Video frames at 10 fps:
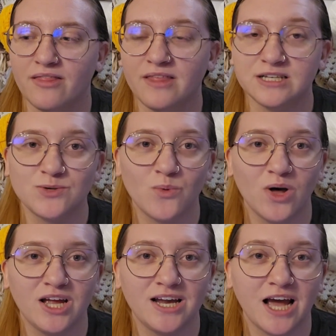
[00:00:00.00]
this
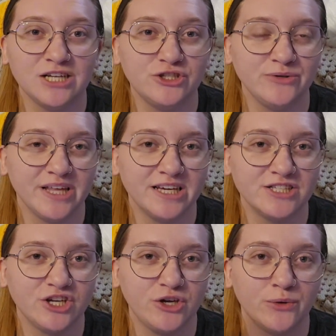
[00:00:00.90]
one, I do think
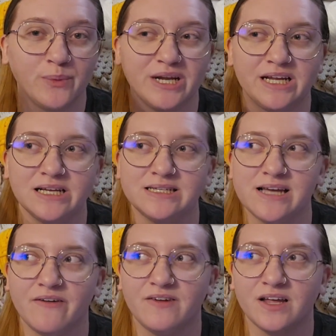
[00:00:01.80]
it's cute, but it is
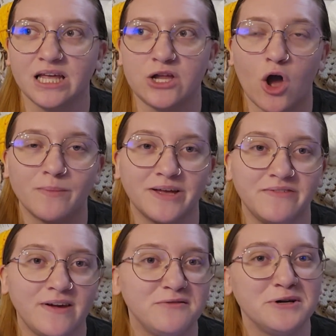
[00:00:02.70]
definitely not my
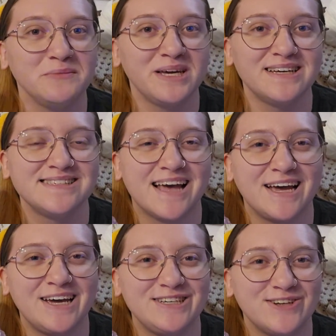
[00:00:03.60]
favorite because
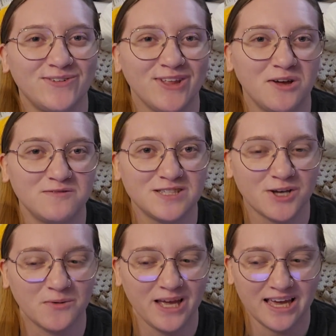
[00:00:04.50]
I don't love
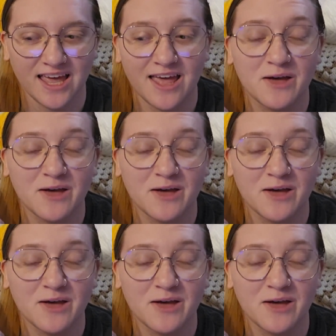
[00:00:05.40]
sewing.